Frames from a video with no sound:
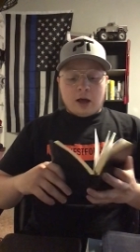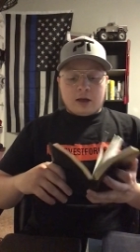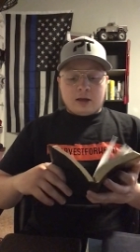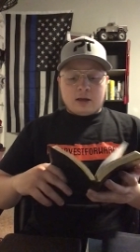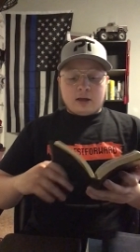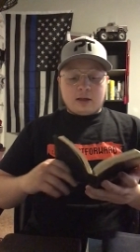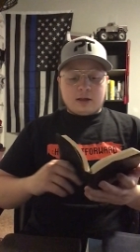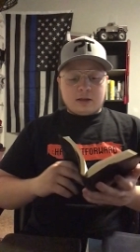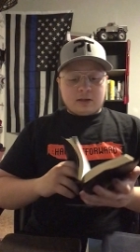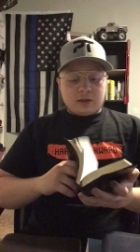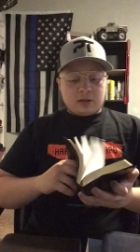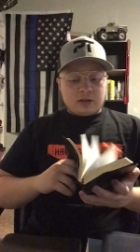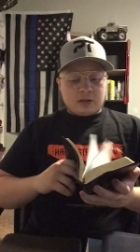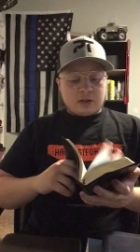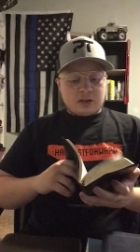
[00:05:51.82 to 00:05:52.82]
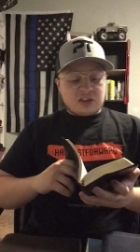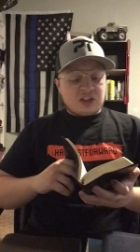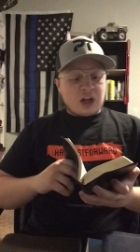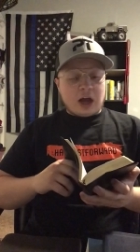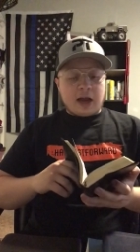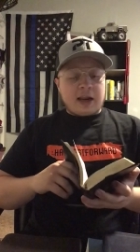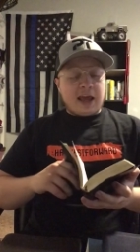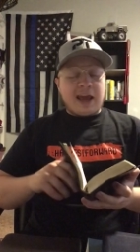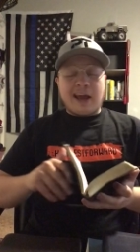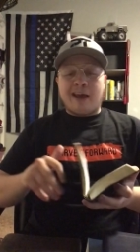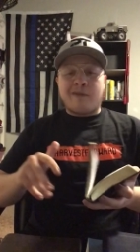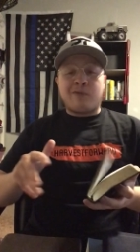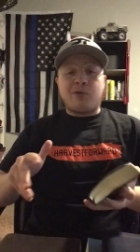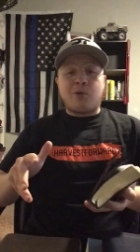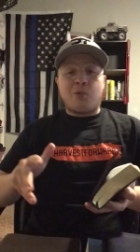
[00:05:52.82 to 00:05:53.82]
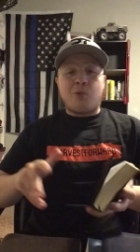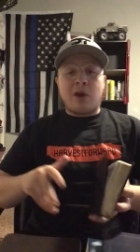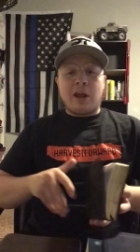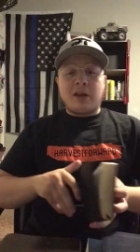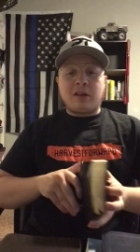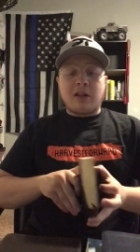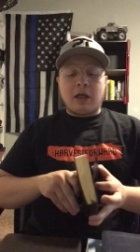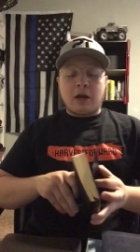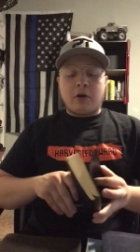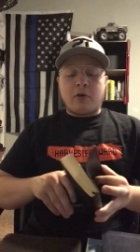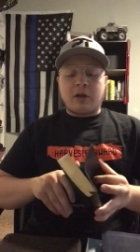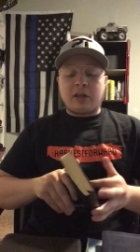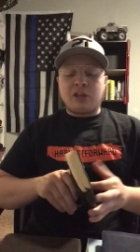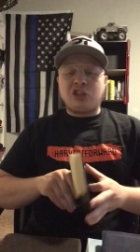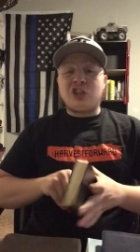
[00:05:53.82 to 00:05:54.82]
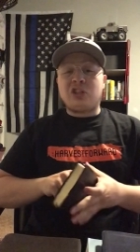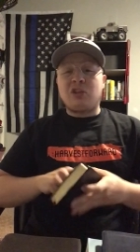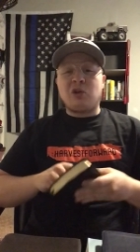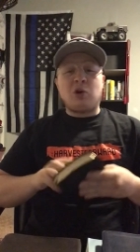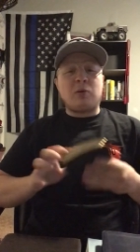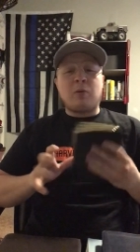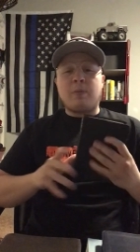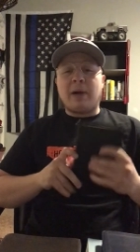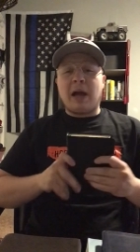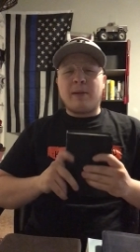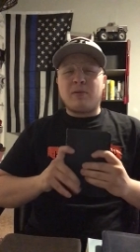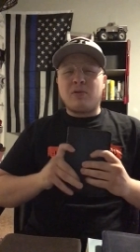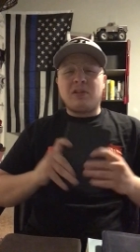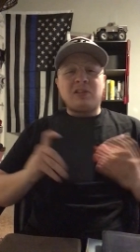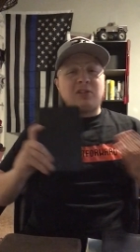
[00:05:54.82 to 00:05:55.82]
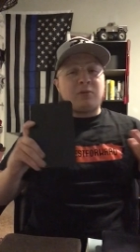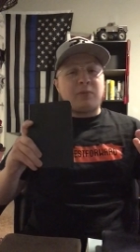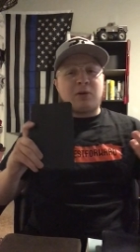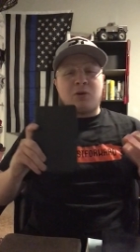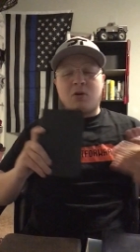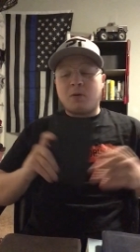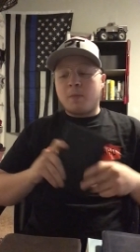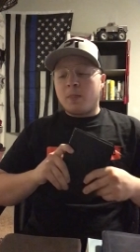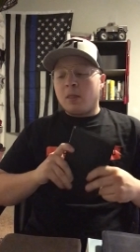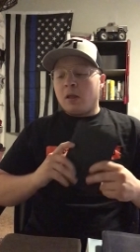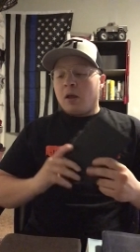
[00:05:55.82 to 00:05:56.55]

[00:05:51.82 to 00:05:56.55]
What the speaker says: It does not have the red lettering. It's just a normal Bible. It's super cool.